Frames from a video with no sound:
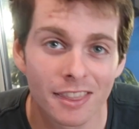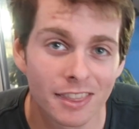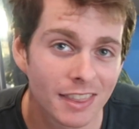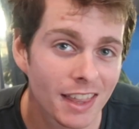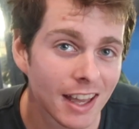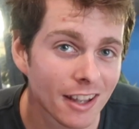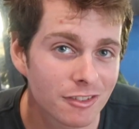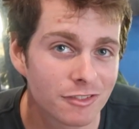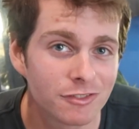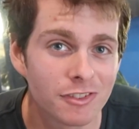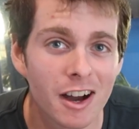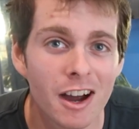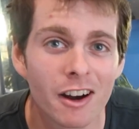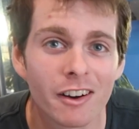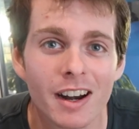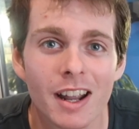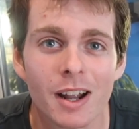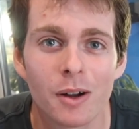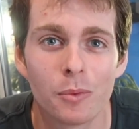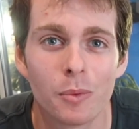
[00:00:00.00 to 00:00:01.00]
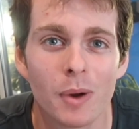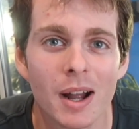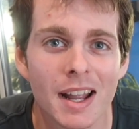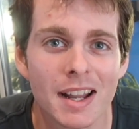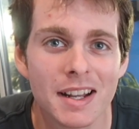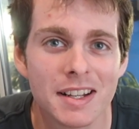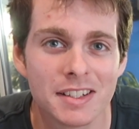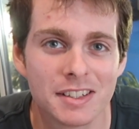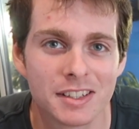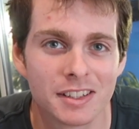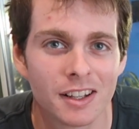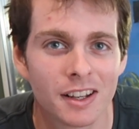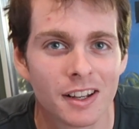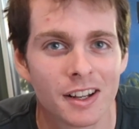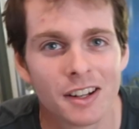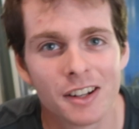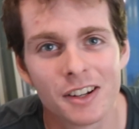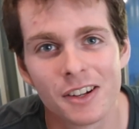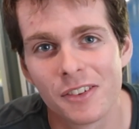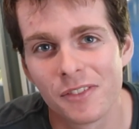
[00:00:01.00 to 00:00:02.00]
that far outweighs
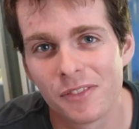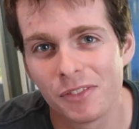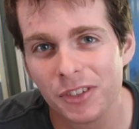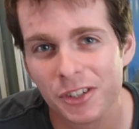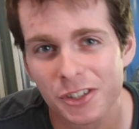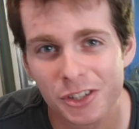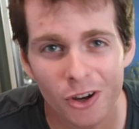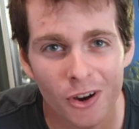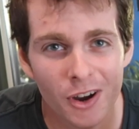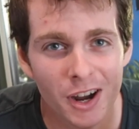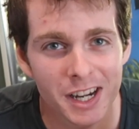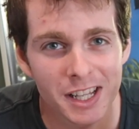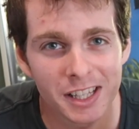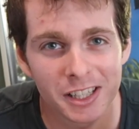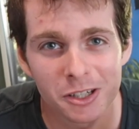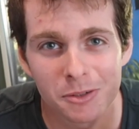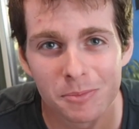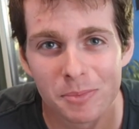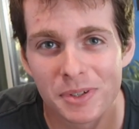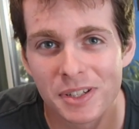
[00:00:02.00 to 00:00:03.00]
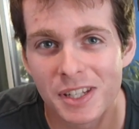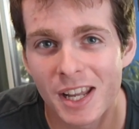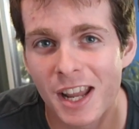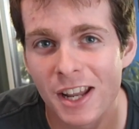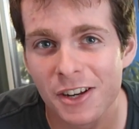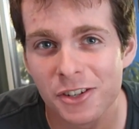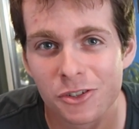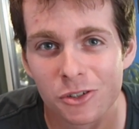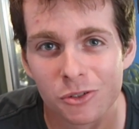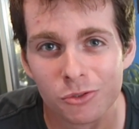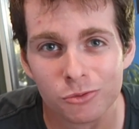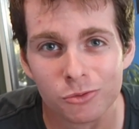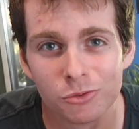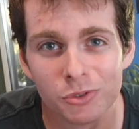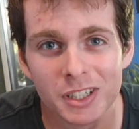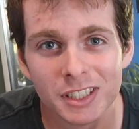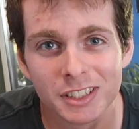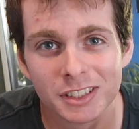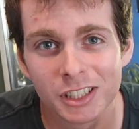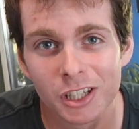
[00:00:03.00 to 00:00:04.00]
the tiny little potential
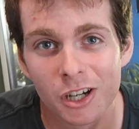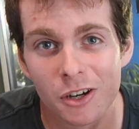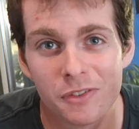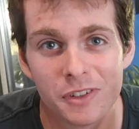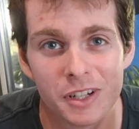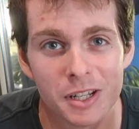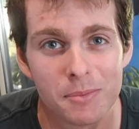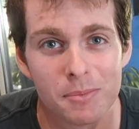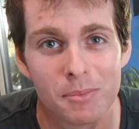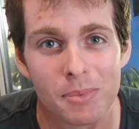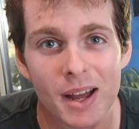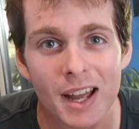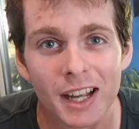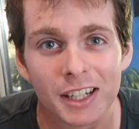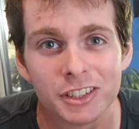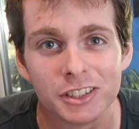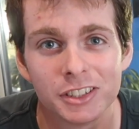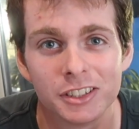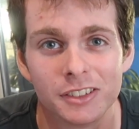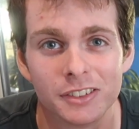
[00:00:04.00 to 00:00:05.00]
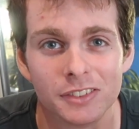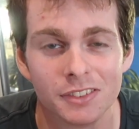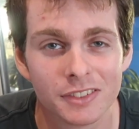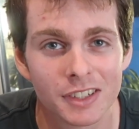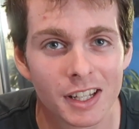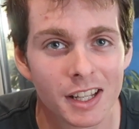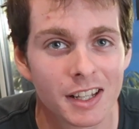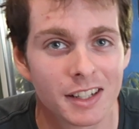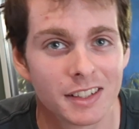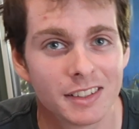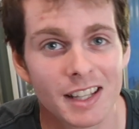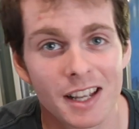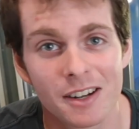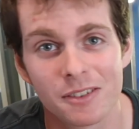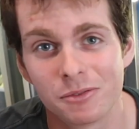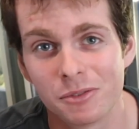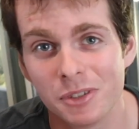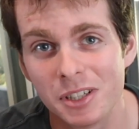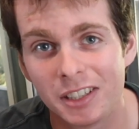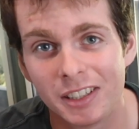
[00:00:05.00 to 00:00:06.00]
risk of an impaction
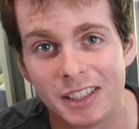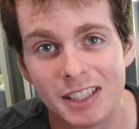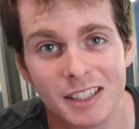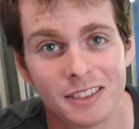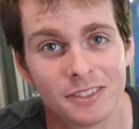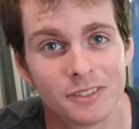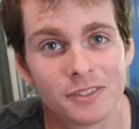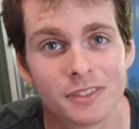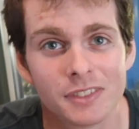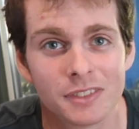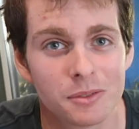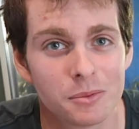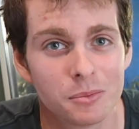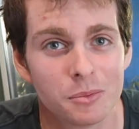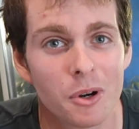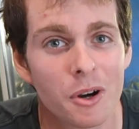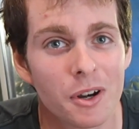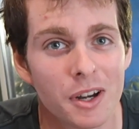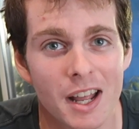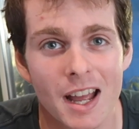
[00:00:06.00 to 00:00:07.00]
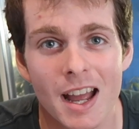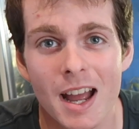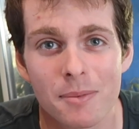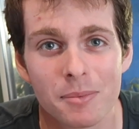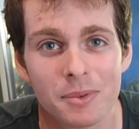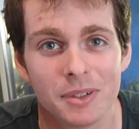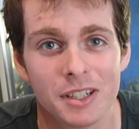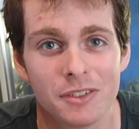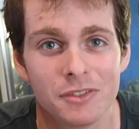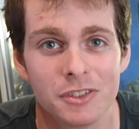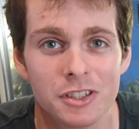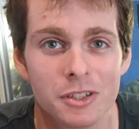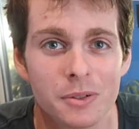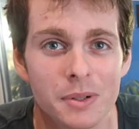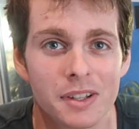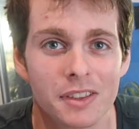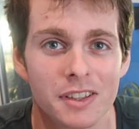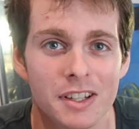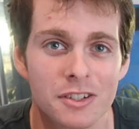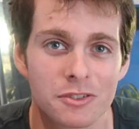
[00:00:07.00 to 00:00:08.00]
that really won't happen if you're
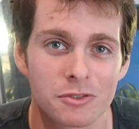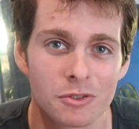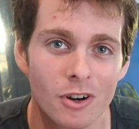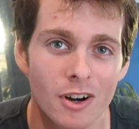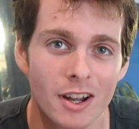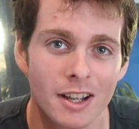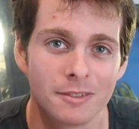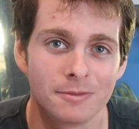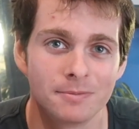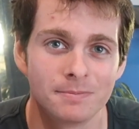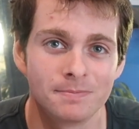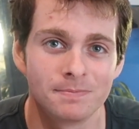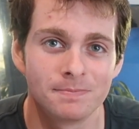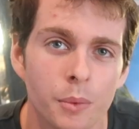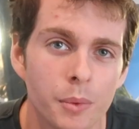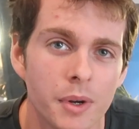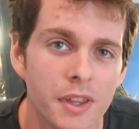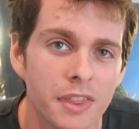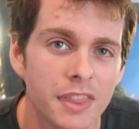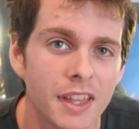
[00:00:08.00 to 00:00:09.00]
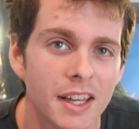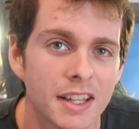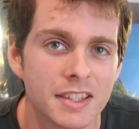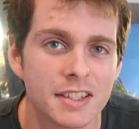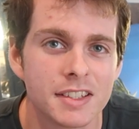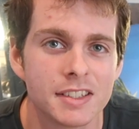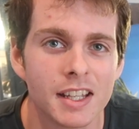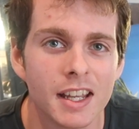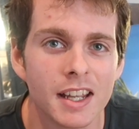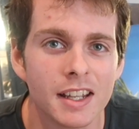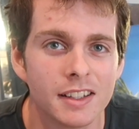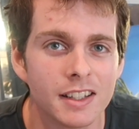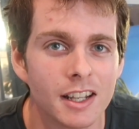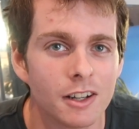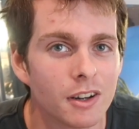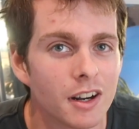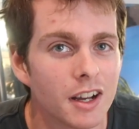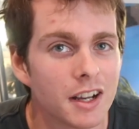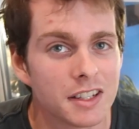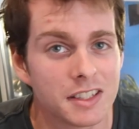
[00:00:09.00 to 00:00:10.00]
doing things right. With that said,
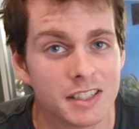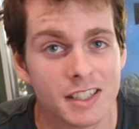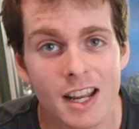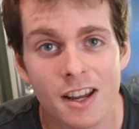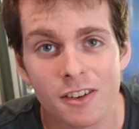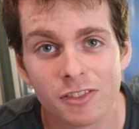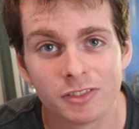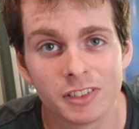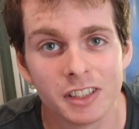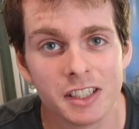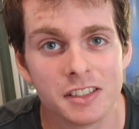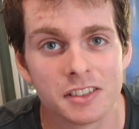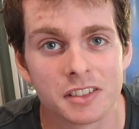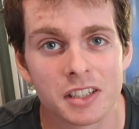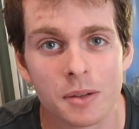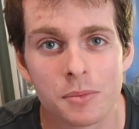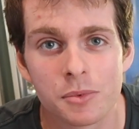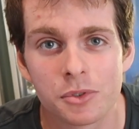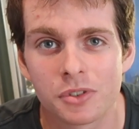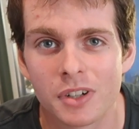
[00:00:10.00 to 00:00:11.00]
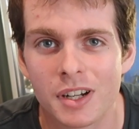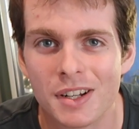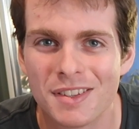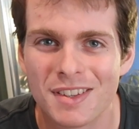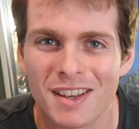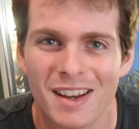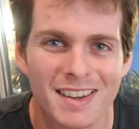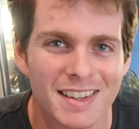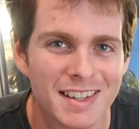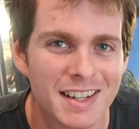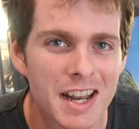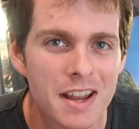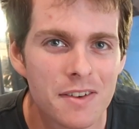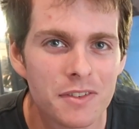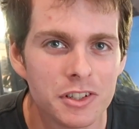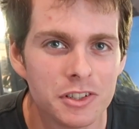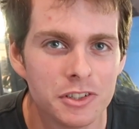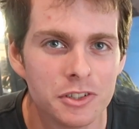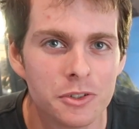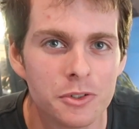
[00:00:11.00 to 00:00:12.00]
there are definitely substrates I'd
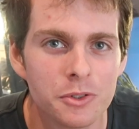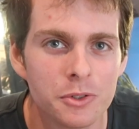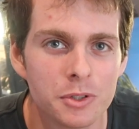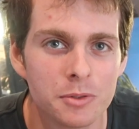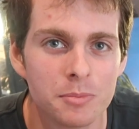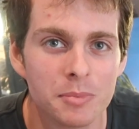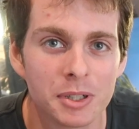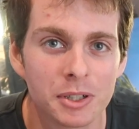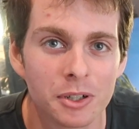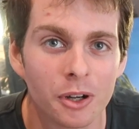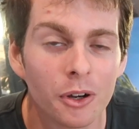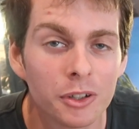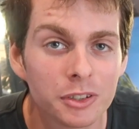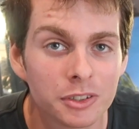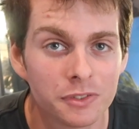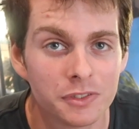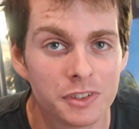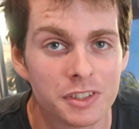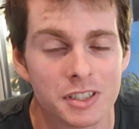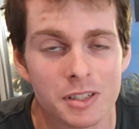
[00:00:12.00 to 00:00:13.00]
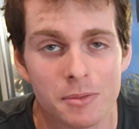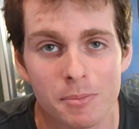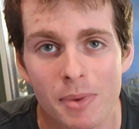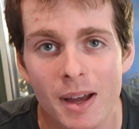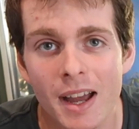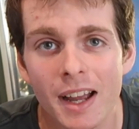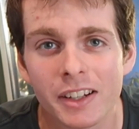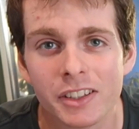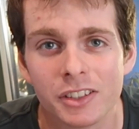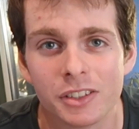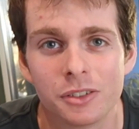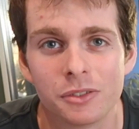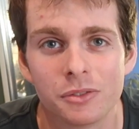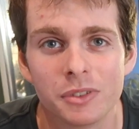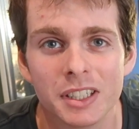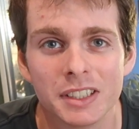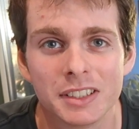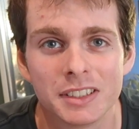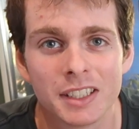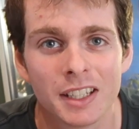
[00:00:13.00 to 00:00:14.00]
never use because of its impaction
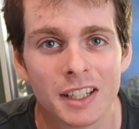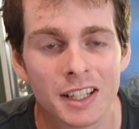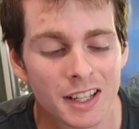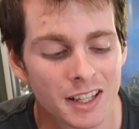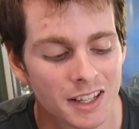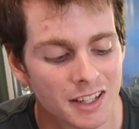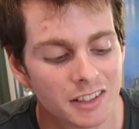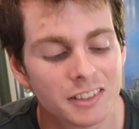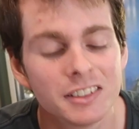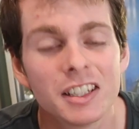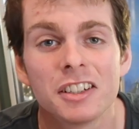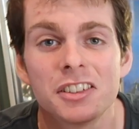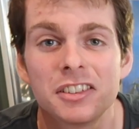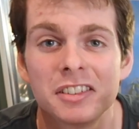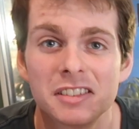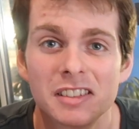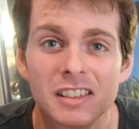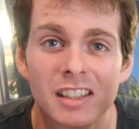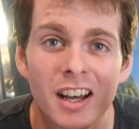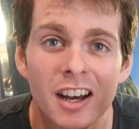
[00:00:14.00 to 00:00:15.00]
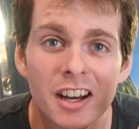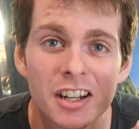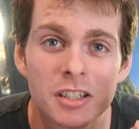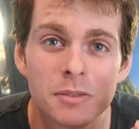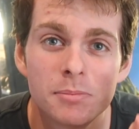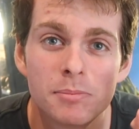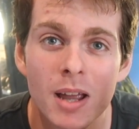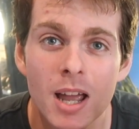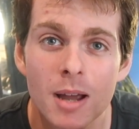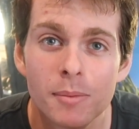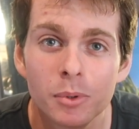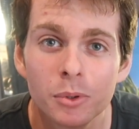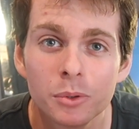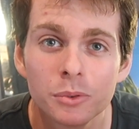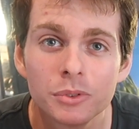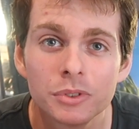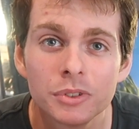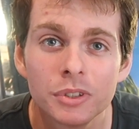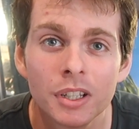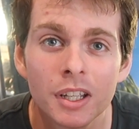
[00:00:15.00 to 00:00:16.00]
risk, such as large
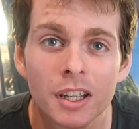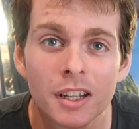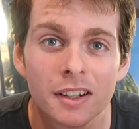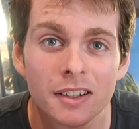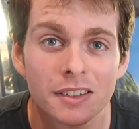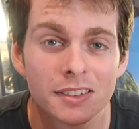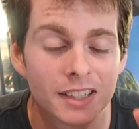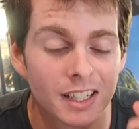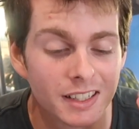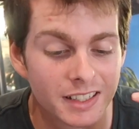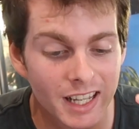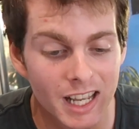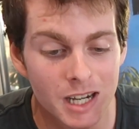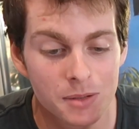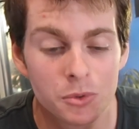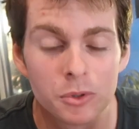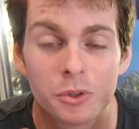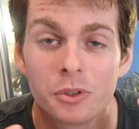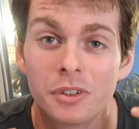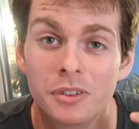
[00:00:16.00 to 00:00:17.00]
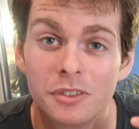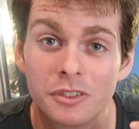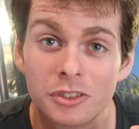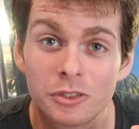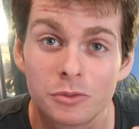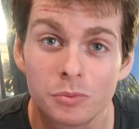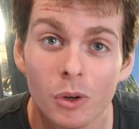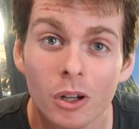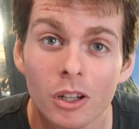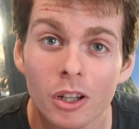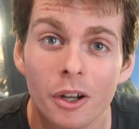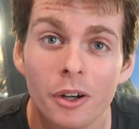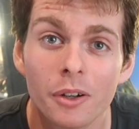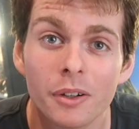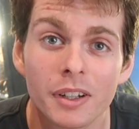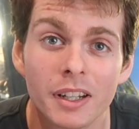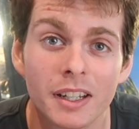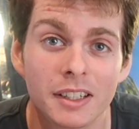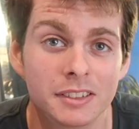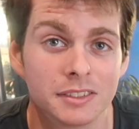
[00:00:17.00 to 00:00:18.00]
pebbles that the animal could
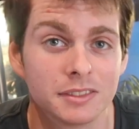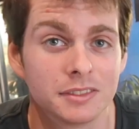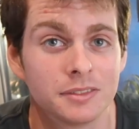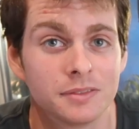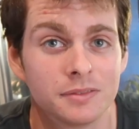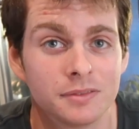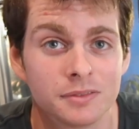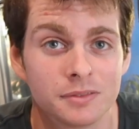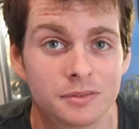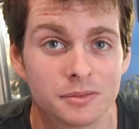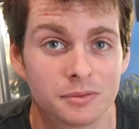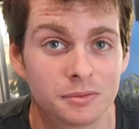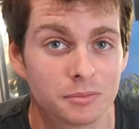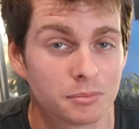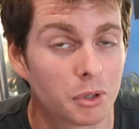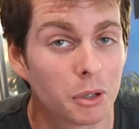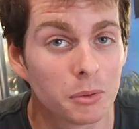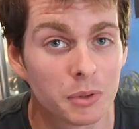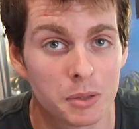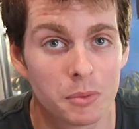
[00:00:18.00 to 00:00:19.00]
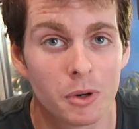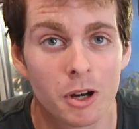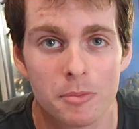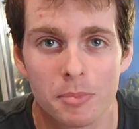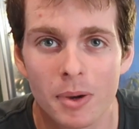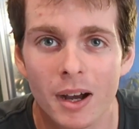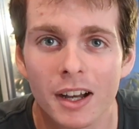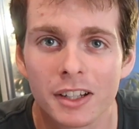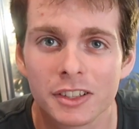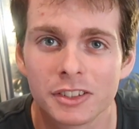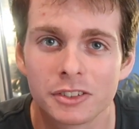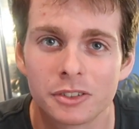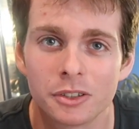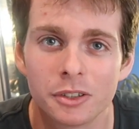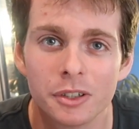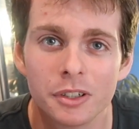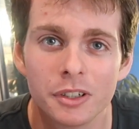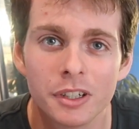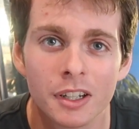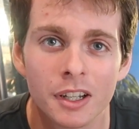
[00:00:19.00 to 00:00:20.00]
swallow and probably won't pass
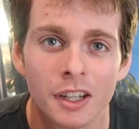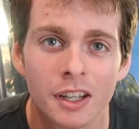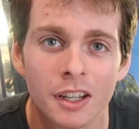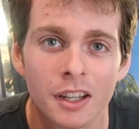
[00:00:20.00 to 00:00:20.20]
through,